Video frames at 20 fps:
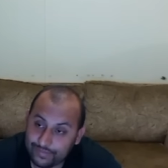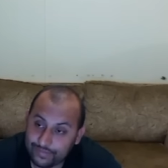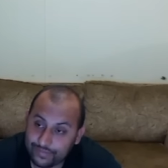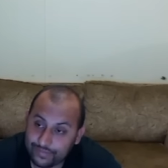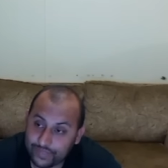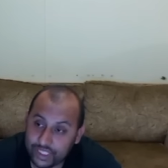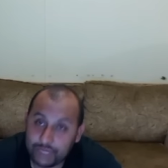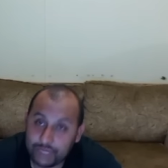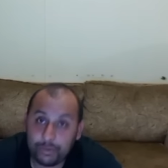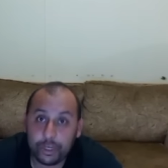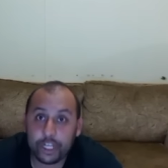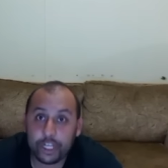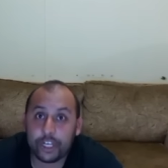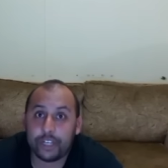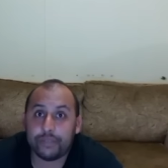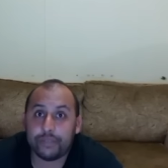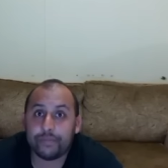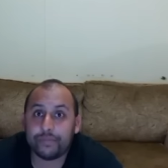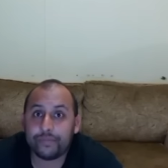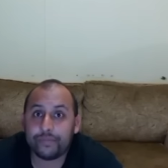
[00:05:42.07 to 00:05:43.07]
It's pretty good.
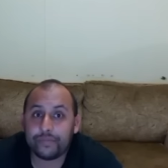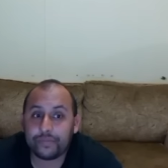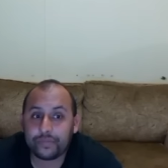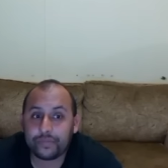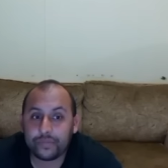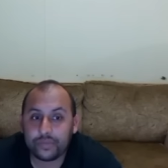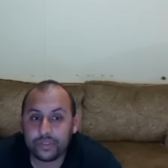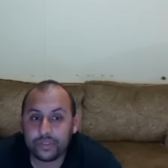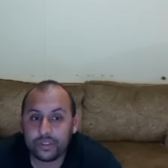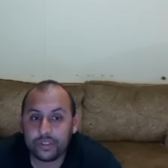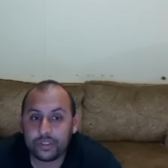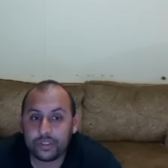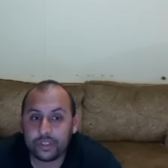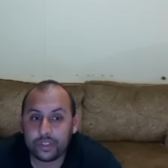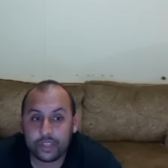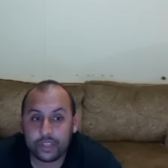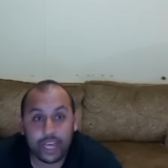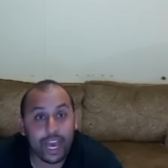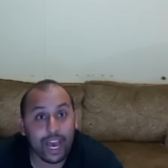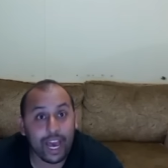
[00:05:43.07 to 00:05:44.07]

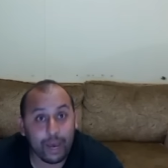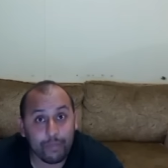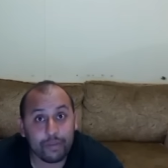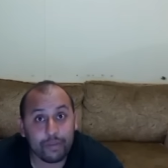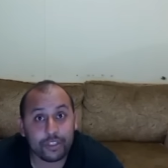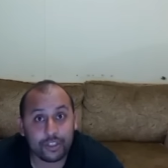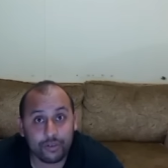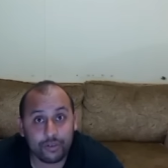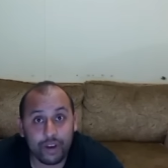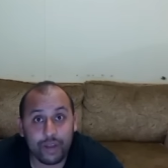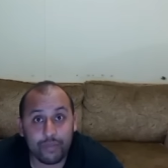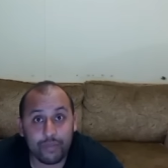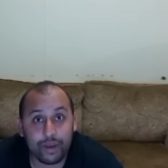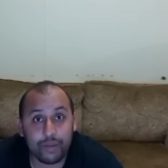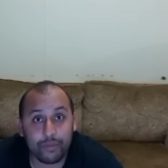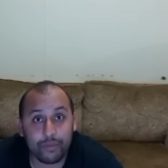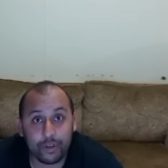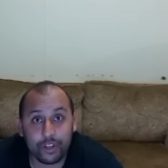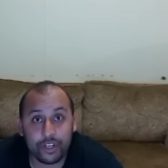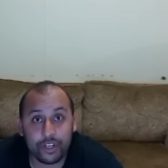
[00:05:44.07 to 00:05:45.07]
The app is great. My
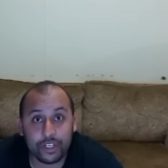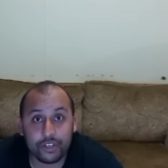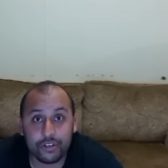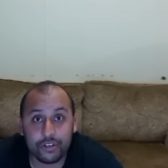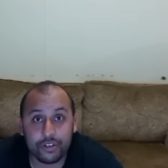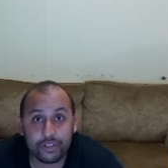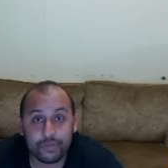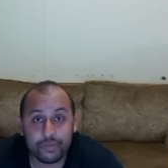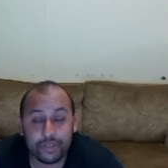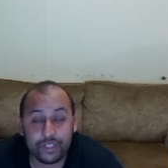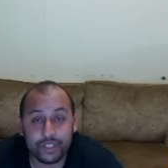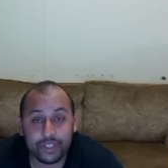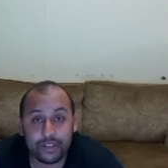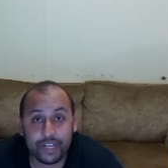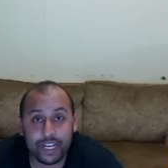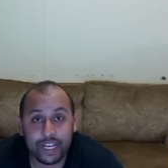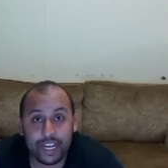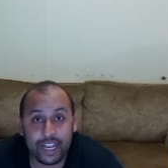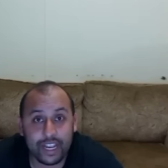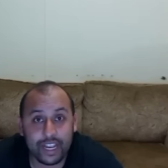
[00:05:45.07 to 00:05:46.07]
brother introduced me to
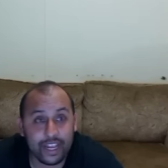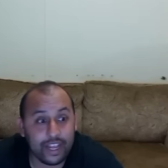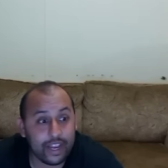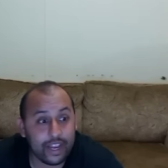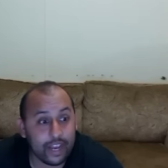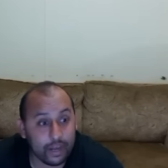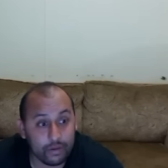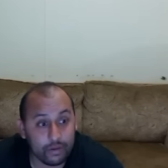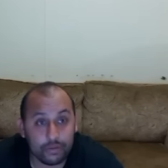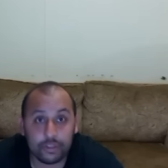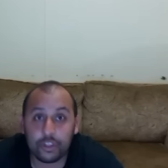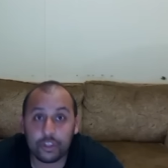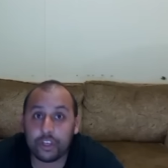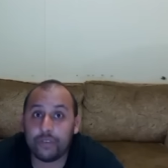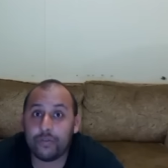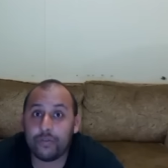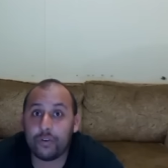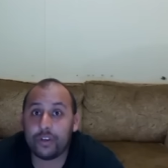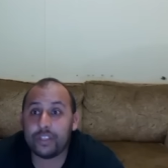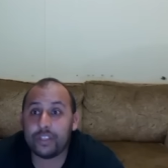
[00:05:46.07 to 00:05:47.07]
it, and I was looking
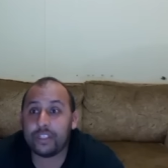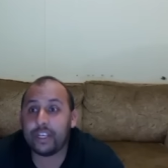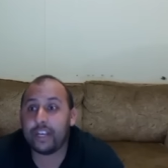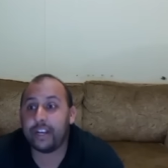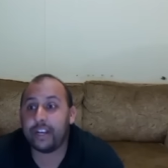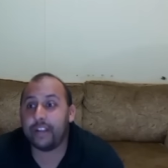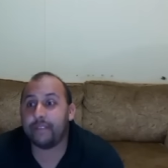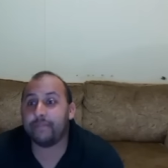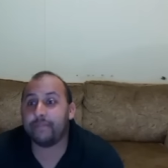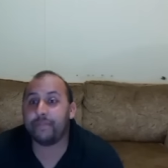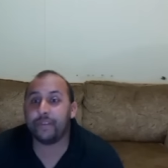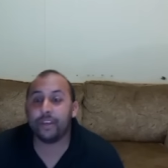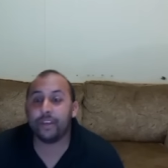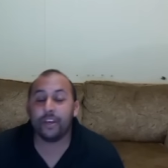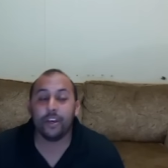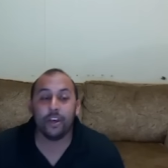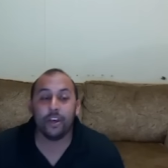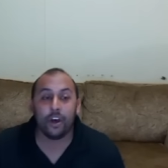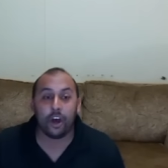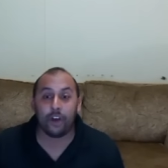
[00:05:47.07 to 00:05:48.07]
forward to seeing it.
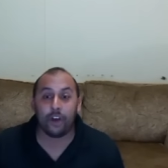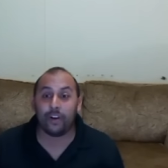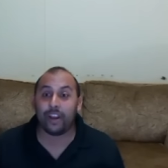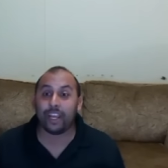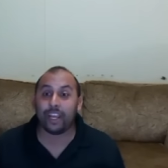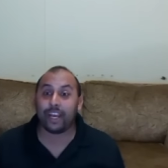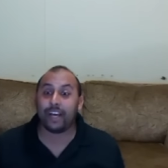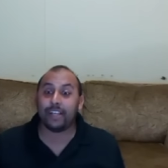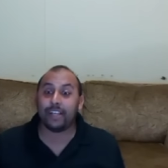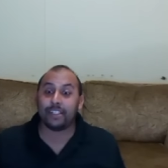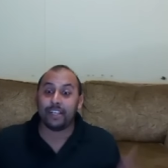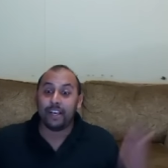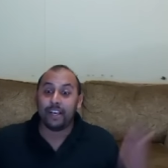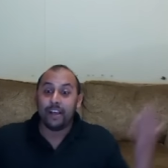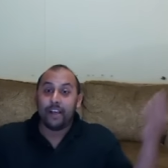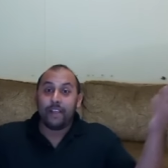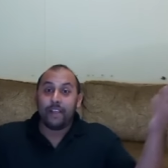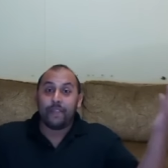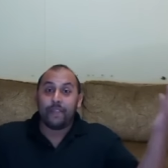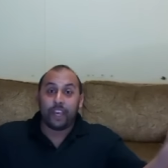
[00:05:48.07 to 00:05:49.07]
Alright, guys.
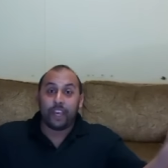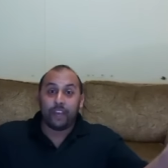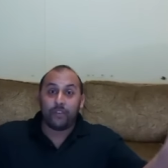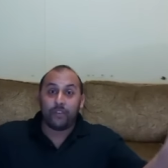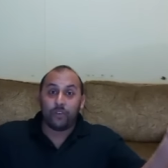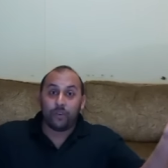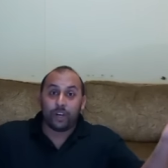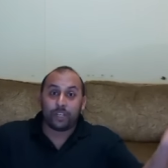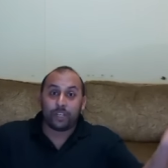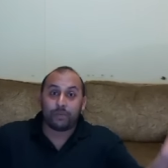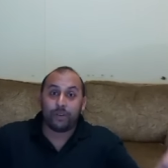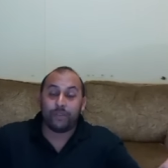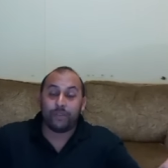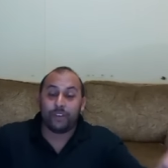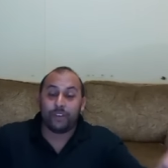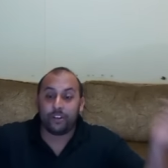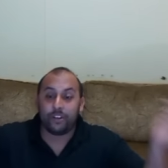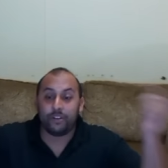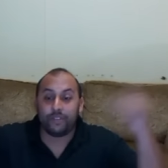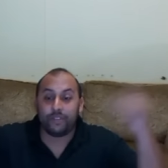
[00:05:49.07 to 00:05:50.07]
Thank you for watching my
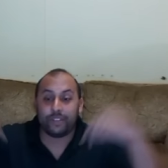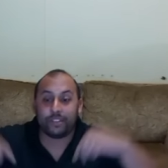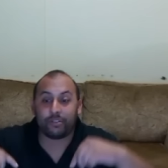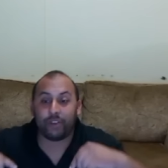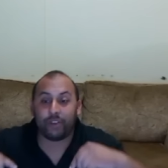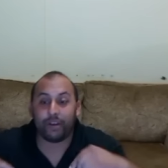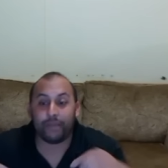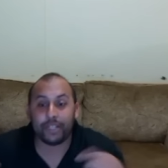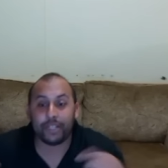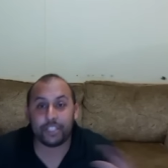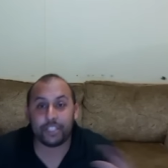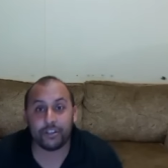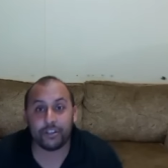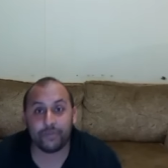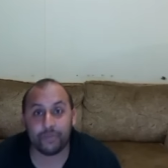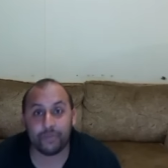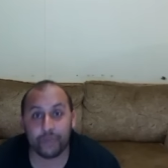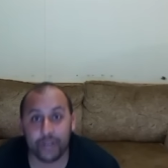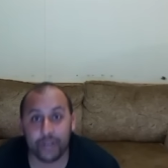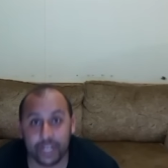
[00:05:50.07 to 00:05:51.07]
video. Don't subscribe to my channel
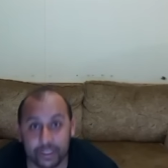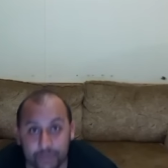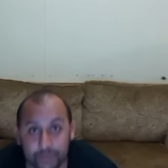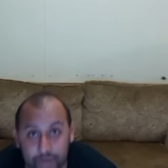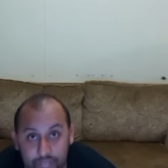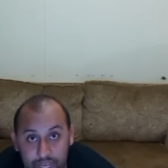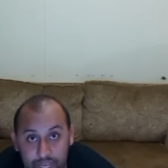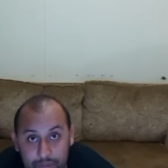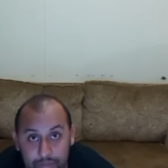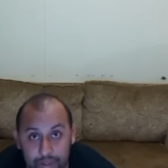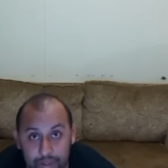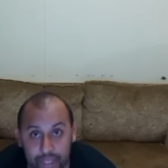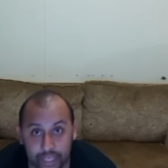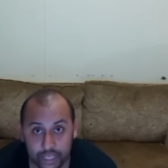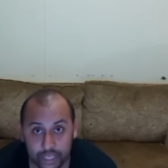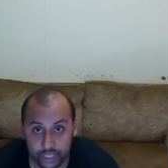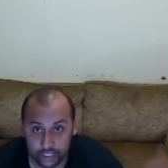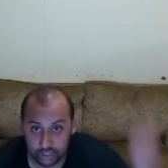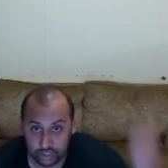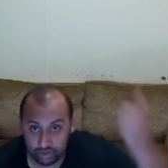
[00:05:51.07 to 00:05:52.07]
for more Ashburn gameplay.
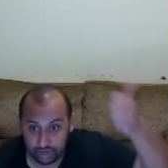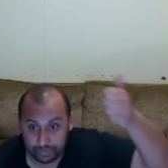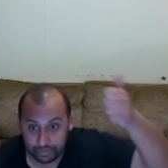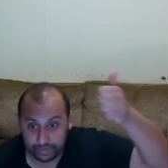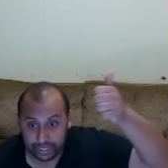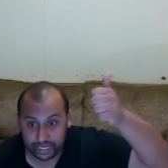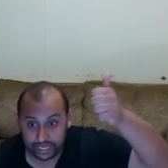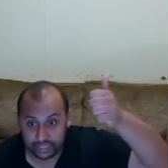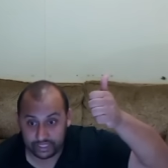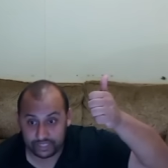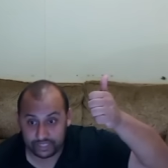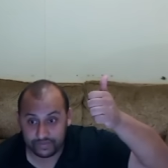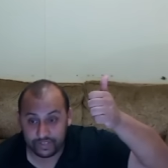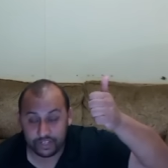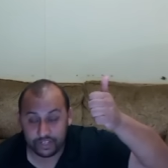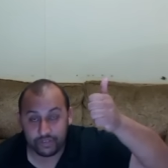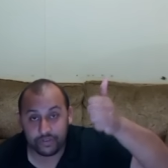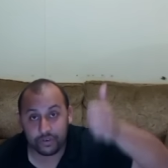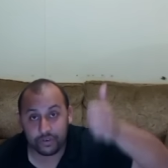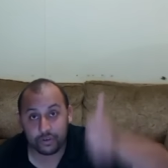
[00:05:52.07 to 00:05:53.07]
Drop a like on this video
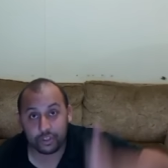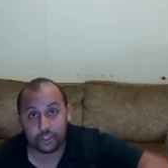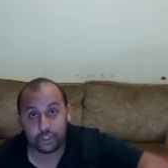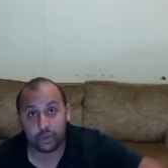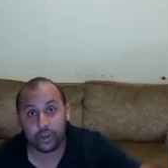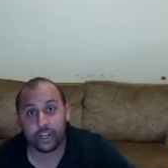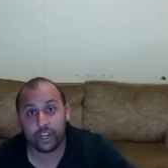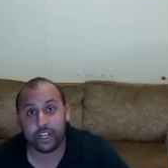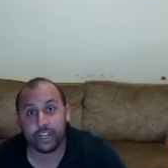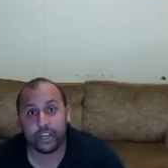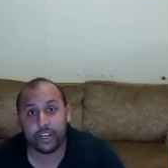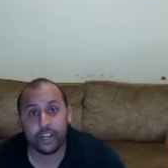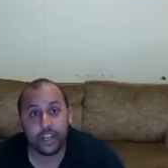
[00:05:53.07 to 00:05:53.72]
if you enjoyed it.